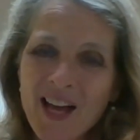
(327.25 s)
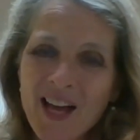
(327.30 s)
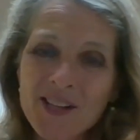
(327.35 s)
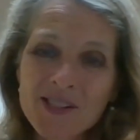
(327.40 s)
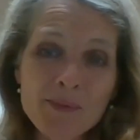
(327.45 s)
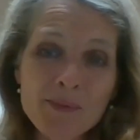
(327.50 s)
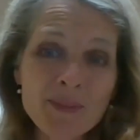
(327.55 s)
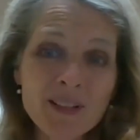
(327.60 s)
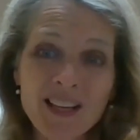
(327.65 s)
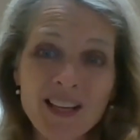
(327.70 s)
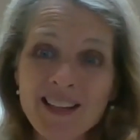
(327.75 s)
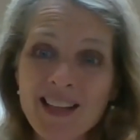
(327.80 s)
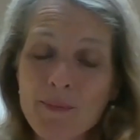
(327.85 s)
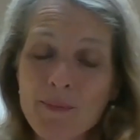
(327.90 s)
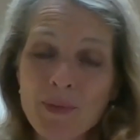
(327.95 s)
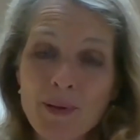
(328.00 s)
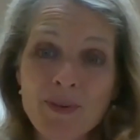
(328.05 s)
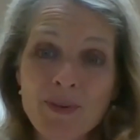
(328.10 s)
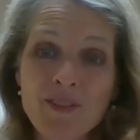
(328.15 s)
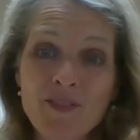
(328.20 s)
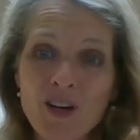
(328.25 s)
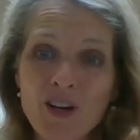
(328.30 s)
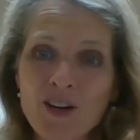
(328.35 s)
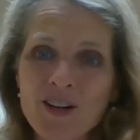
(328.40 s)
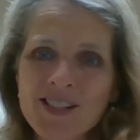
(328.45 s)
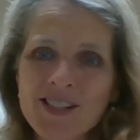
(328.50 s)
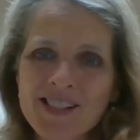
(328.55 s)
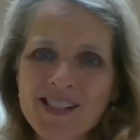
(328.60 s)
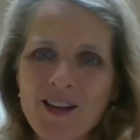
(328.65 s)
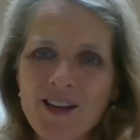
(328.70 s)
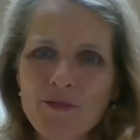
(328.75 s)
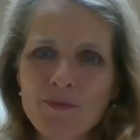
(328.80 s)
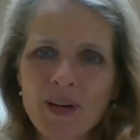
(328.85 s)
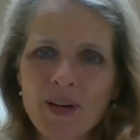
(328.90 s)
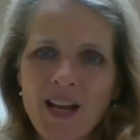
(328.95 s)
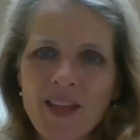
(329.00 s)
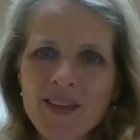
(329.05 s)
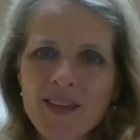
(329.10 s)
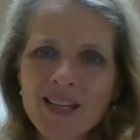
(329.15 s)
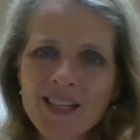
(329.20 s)
Something like that may be very safe, but
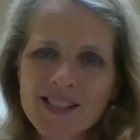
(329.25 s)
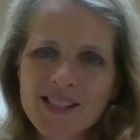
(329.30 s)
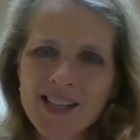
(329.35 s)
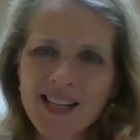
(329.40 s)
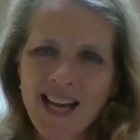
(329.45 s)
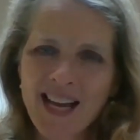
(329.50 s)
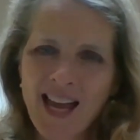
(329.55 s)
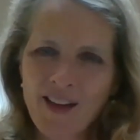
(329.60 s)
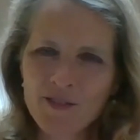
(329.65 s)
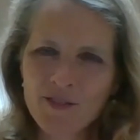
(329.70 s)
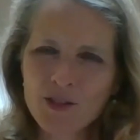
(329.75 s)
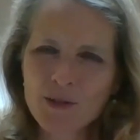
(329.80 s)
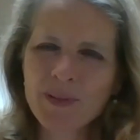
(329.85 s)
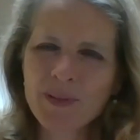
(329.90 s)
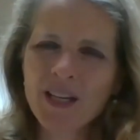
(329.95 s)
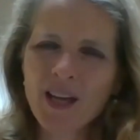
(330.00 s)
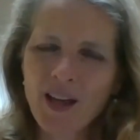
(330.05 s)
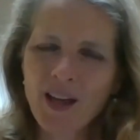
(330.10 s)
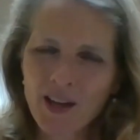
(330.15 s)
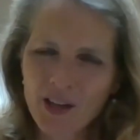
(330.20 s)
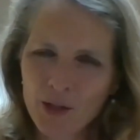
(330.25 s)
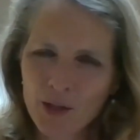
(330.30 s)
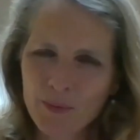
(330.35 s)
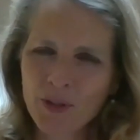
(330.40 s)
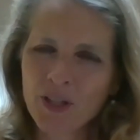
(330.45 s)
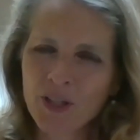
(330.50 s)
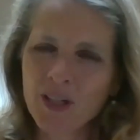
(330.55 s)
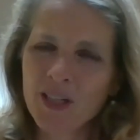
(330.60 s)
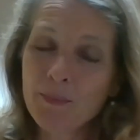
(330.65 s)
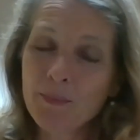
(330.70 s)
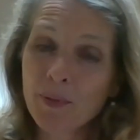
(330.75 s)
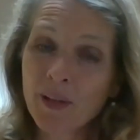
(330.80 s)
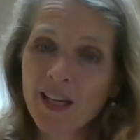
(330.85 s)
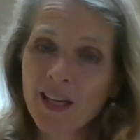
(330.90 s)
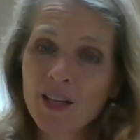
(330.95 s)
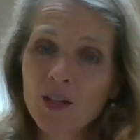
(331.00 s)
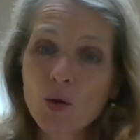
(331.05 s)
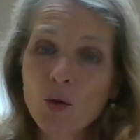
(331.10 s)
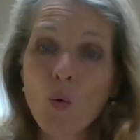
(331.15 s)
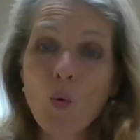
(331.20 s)
I think it's going to have to be a community
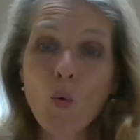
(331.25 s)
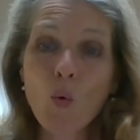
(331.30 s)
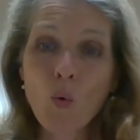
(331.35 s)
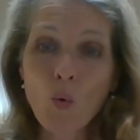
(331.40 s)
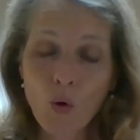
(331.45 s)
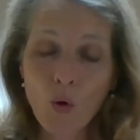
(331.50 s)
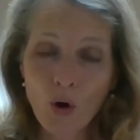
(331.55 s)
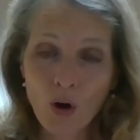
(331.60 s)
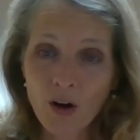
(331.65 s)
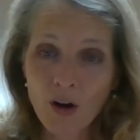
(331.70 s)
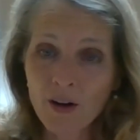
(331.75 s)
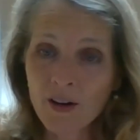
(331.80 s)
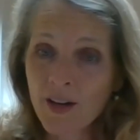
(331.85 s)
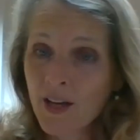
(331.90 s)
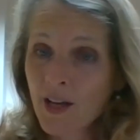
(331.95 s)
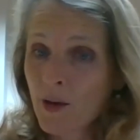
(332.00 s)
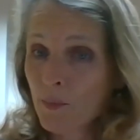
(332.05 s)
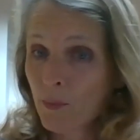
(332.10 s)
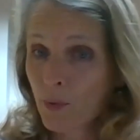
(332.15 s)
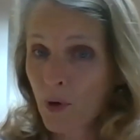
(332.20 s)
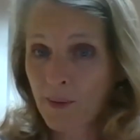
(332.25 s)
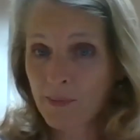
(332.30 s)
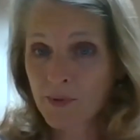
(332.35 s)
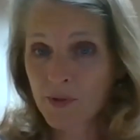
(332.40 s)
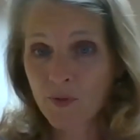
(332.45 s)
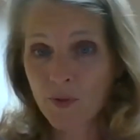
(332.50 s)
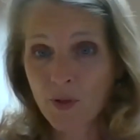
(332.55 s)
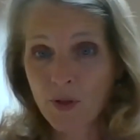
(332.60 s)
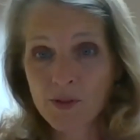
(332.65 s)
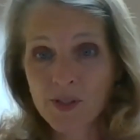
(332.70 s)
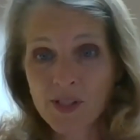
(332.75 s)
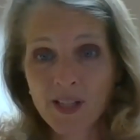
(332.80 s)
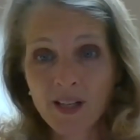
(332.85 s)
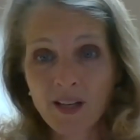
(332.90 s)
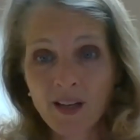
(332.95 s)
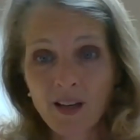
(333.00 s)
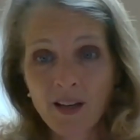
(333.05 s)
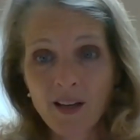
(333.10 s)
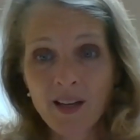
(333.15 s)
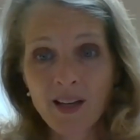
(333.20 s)
plan, or perhaps for those in
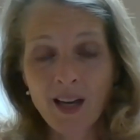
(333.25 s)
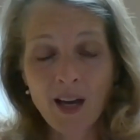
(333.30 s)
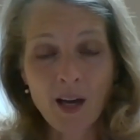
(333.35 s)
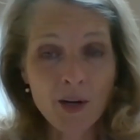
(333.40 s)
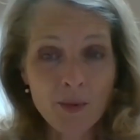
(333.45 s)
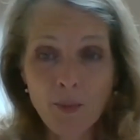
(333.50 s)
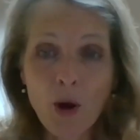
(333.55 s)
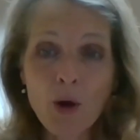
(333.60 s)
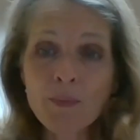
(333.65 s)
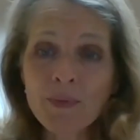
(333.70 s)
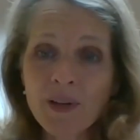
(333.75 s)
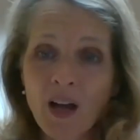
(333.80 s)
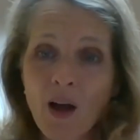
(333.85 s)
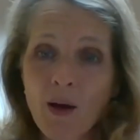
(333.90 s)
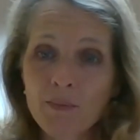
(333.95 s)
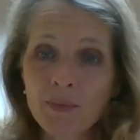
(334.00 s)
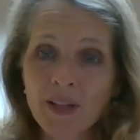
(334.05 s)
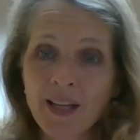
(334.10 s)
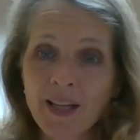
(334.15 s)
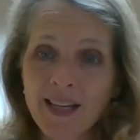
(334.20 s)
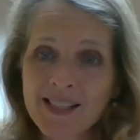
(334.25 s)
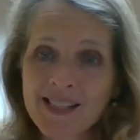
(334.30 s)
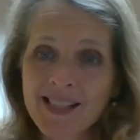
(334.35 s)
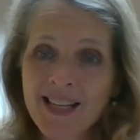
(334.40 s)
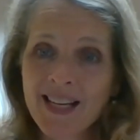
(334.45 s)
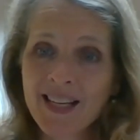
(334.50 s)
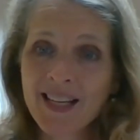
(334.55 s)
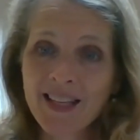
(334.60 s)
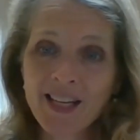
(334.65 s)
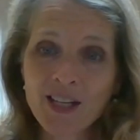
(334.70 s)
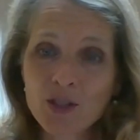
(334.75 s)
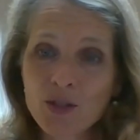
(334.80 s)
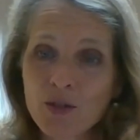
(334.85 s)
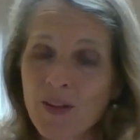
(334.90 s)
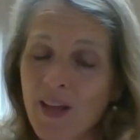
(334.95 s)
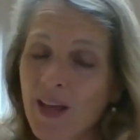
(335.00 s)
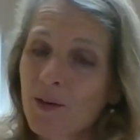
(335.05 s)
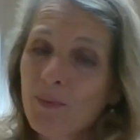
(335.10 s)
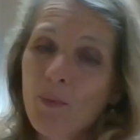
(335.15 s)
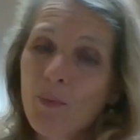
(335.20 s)
an apartment complex, they could do
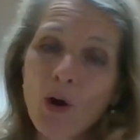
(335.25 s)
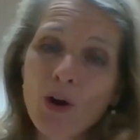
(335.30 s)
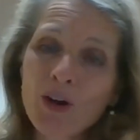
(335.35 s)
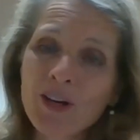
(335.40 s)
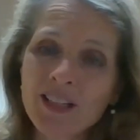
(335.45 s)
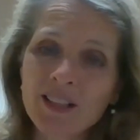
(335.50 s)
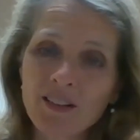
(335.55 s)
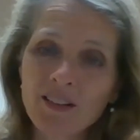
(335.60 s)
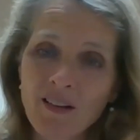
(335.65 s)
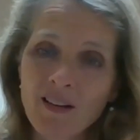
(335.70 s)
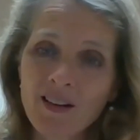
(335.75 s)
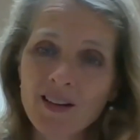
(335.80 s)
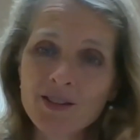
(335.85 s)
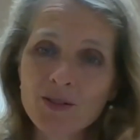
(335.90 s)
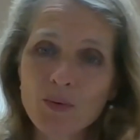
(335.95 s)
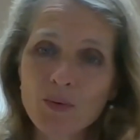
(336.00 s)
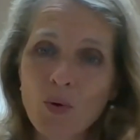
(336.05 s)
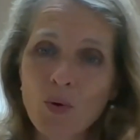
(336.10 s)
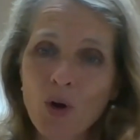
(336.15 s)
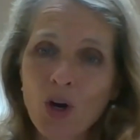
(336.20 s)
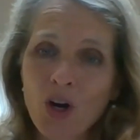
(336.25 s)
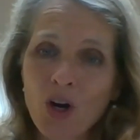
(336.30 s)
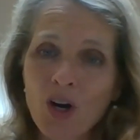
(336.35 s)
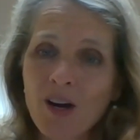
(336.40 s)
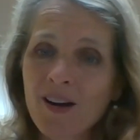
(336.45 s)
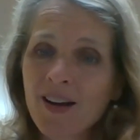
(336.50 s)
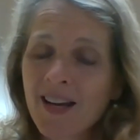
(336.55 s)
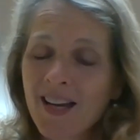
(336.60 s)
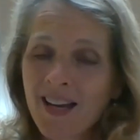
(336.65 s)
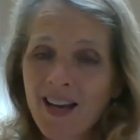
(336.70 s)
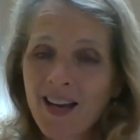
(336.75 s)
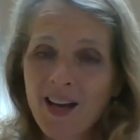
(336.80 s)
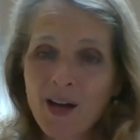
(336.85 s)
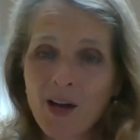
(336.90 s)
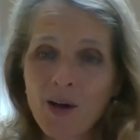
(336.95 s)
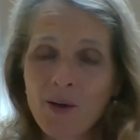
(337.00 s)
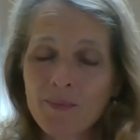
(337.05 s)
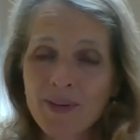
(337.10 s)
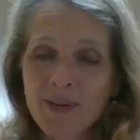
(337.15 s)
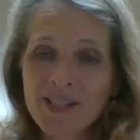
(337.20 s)
that in a parking lot or,
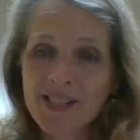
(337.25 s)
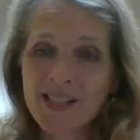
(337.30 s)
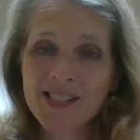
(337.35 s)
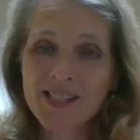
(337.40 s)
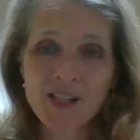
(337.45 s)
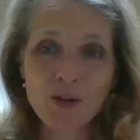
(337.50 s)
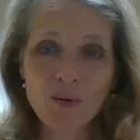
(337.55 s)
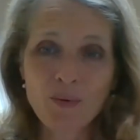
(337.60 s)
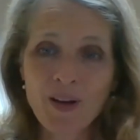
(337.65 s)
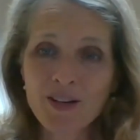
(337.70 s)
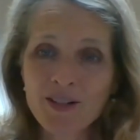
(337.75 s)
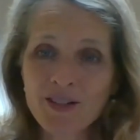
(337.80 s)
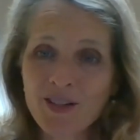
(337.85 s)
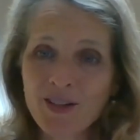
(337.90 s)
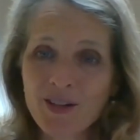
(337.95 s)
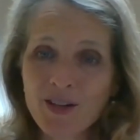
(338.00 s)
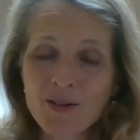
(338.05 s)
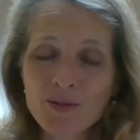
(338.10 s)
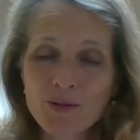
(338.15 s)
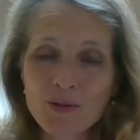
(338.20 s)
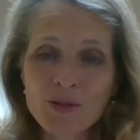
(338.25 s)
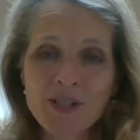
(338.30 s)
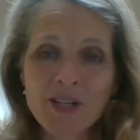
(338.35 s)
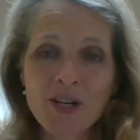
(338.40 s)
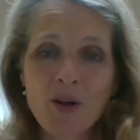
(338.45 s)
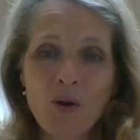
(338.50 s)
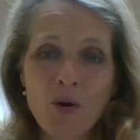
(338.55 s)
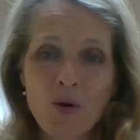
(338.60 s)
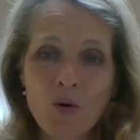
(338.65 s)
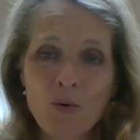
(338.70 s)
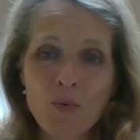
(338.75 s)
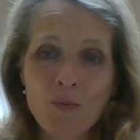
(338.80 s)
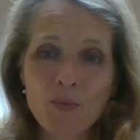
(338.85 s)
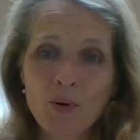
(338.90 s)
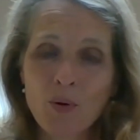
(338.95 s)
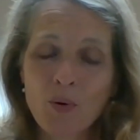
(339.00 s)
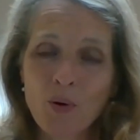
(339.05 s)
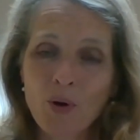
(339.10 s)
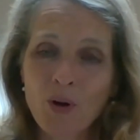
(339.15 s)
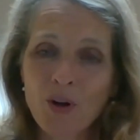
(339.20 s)
as I said, around a nursing
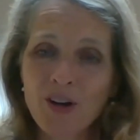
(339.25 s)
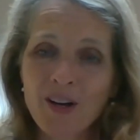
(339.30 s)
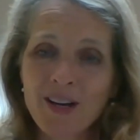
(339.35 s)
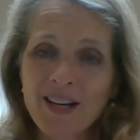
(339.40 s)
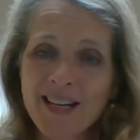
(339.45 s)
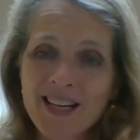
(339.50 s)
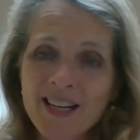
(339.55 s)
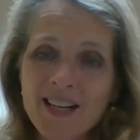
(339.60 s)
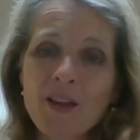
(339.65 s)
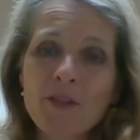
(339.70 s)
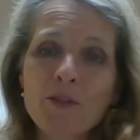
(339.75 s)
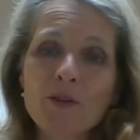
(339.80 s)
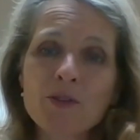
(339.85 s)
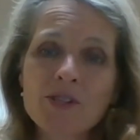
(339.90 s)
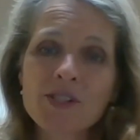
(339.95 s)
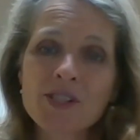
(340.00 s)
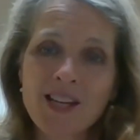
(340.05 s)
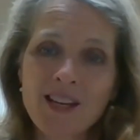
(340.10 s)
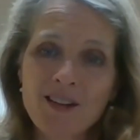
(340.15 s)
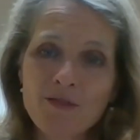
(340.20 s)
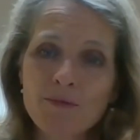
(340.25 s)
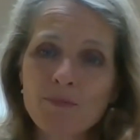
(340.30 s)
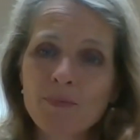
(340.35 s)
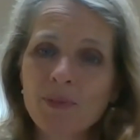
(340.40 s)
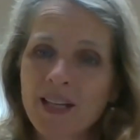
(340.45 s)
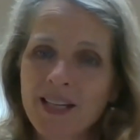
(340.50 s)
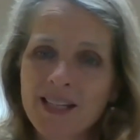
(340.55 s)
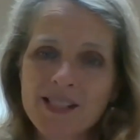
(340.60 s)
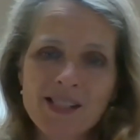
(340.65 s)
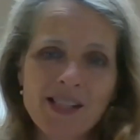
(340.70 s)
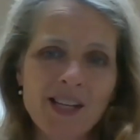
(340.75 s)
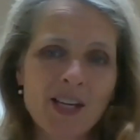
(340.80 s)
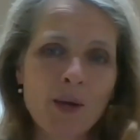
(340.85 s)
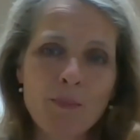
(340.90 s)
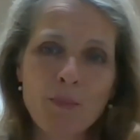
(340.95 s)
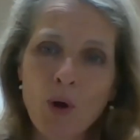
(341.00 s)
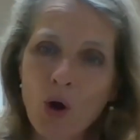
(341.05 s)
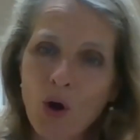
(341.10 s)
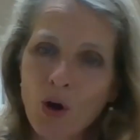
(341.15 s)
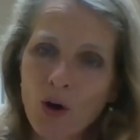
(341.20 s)
home or in another safe place like
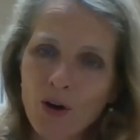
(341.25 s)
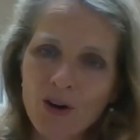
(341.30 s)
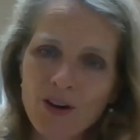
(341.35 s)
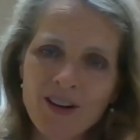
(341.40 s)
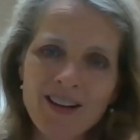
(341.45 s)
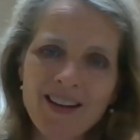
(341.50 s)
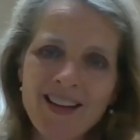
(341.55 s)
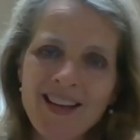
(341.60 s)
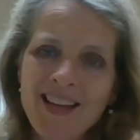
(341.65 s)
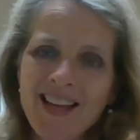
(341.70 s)
a park.